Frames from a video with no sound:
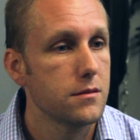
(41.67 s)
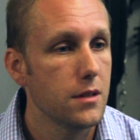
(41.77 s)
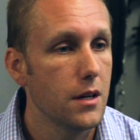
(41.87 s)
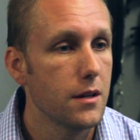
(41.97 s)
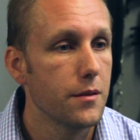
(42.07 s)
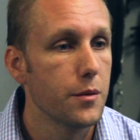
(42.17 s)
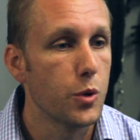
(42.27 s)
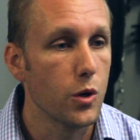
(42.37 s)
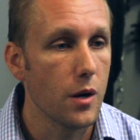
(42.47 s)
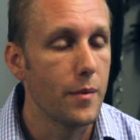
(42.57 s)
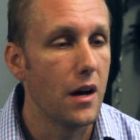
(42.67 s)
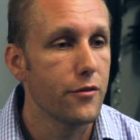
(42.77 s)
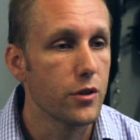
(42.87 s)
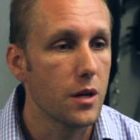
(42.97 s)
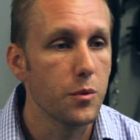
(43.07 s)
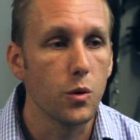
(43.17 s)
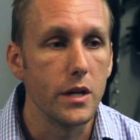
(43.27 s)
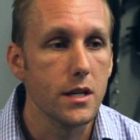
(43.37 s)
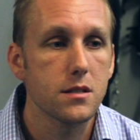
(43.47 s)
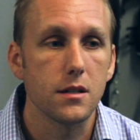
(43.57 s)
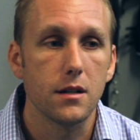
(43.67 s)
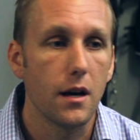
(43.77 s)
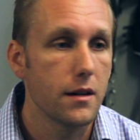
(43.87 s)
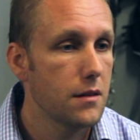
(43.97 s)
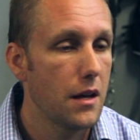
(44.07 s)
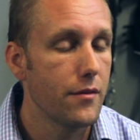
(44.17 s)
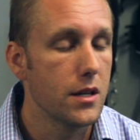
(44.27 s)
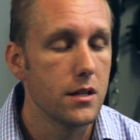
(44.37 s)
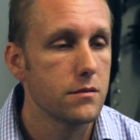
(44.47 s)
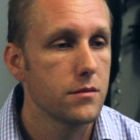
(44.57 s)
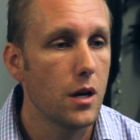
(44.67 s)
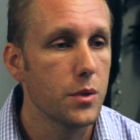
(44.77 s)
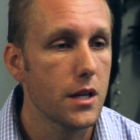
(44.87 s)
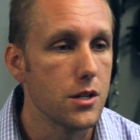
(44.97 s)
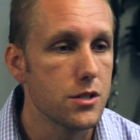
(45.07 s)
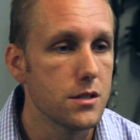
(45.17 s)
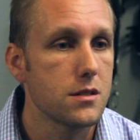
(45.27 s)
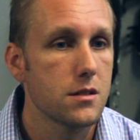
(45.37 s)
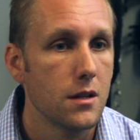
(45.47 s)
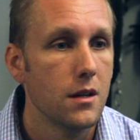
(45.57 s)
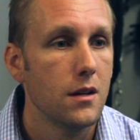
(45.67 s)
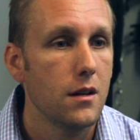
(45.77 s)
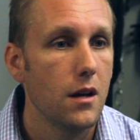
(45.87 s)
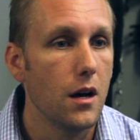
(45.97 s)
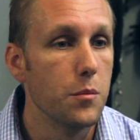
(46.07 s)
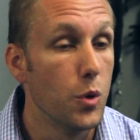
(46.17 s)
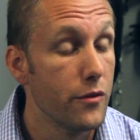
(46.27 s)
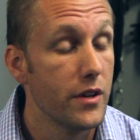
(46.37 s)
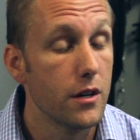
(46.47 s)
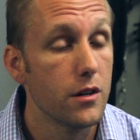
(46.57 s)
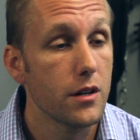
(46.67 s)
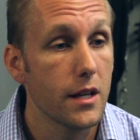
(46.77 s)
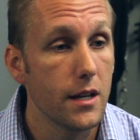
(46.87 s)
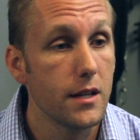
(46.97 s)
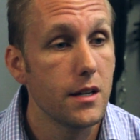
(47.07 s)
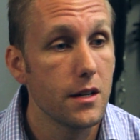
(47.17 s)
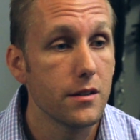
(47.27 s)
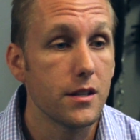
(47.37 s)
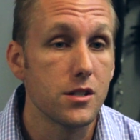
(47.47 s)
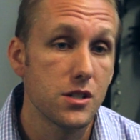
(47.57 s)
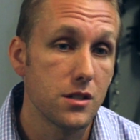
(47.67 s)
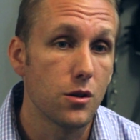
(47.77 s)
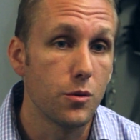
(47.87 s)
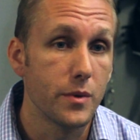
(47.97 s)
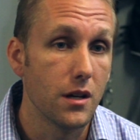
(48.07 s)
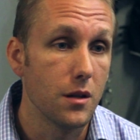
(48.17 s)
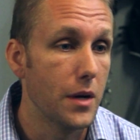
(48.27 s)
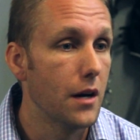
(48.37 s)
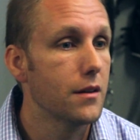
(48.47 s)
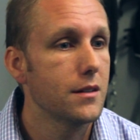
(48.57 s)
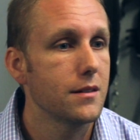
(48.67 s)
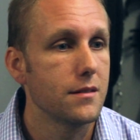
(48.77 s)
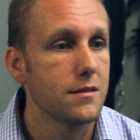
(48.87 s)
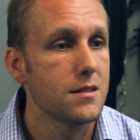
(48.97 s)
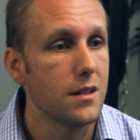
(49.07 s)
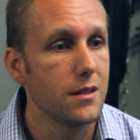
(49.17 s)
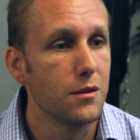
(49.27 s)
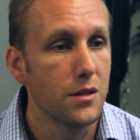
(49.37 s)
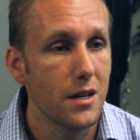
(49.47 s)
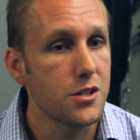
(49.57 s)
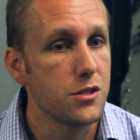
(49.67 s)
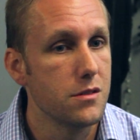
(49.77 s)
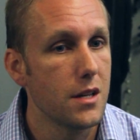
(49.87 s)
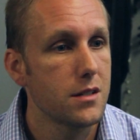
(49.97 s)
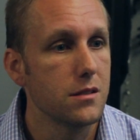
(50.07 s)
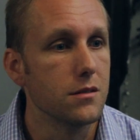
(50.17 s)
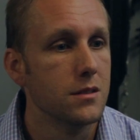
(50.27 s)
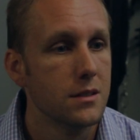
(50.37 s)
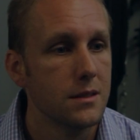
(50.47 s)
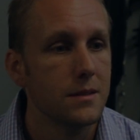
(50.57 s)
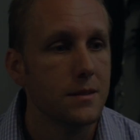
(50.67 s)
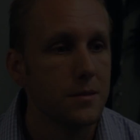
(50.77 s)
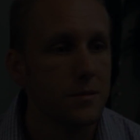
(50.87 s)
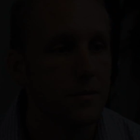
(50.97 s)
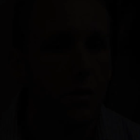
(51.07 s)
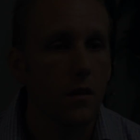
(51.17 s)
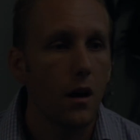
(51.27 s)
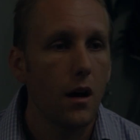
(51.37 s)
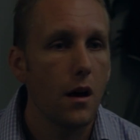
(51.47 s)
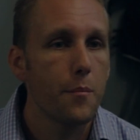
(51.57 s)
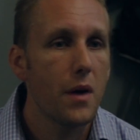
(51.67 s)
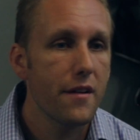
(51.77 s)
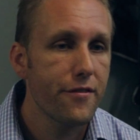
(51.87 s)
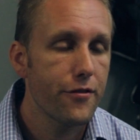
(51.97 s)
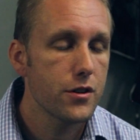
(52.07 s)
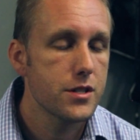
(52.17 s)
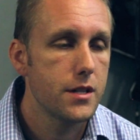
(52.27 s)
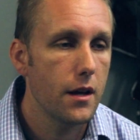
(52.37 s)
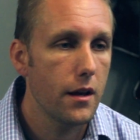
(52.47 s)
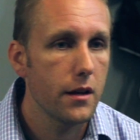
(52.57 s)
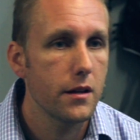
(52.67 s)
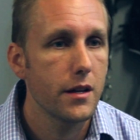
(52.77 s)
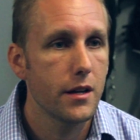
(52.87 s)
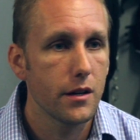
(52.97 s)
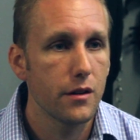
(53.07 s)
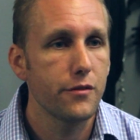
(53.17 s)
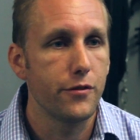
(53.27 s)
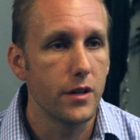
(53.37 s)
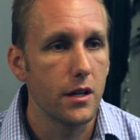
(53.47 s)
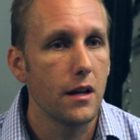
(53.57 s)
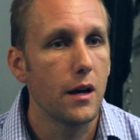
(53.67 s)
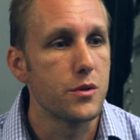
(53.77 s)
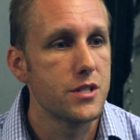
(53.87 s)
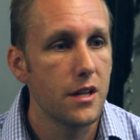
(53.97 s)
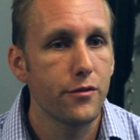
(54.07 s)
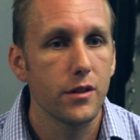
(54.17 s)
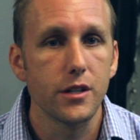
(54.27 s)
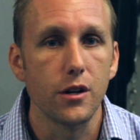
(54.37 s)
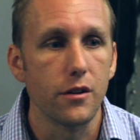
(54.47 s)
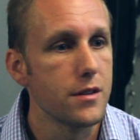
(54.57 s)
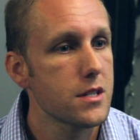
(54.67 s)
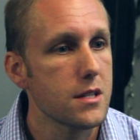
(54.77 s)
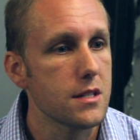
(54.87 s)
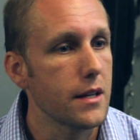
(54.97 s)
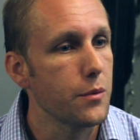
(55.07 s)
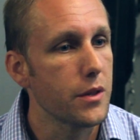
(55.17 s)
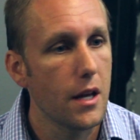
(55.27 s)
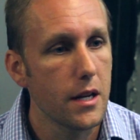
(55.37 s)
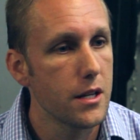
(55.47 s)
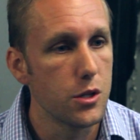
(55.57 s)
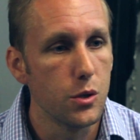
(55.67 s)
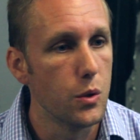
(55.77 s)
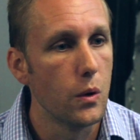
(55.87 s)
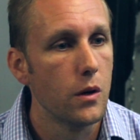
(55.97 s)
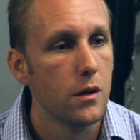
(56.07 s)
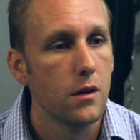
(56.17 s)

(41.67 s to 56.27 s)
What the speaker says: the program out for a couple of weeks and not have any obligations motivated her to get in here, and then she told me all about it and said, you know what, I should do that too. My first day here at FIT, I was definitely nervous because, like with any new